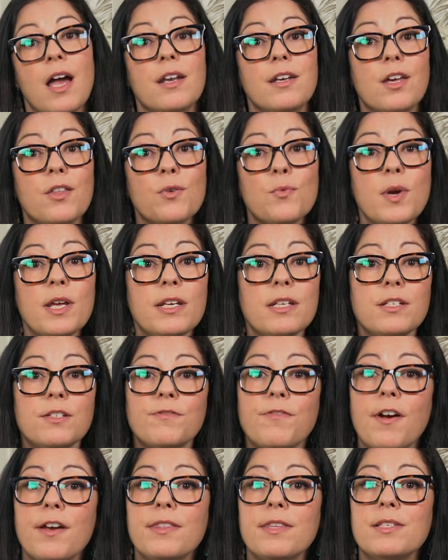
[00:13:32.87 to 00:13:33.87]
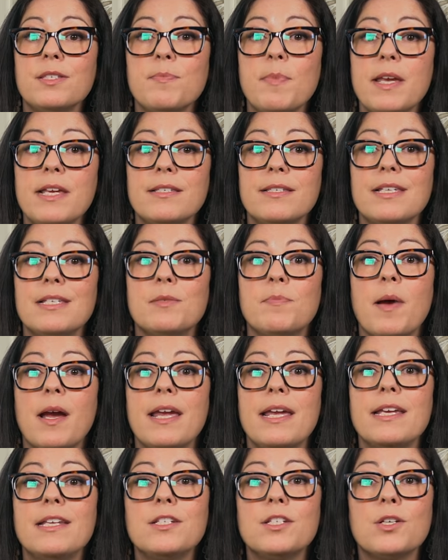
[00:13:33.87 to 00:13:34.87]
Another way to define the space is
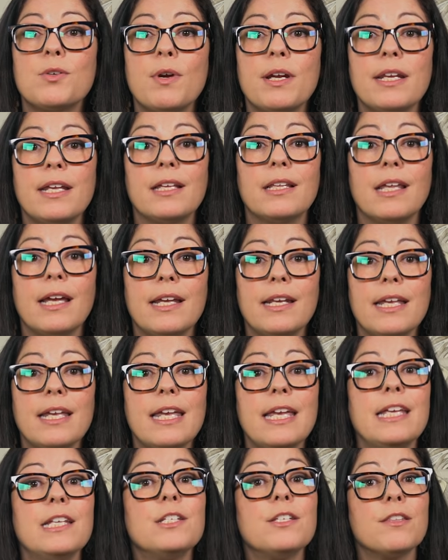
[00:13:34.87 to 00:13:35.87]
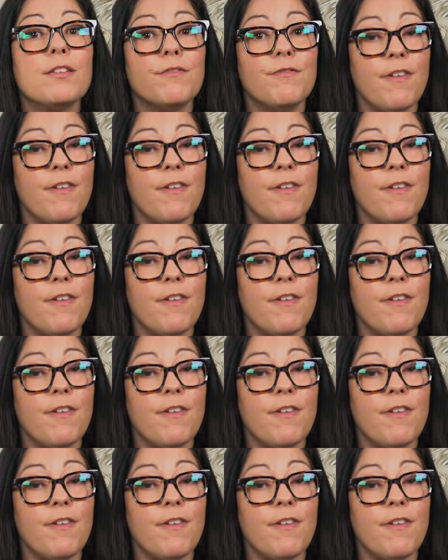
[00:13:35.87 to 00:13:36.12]
by integrating lighting into the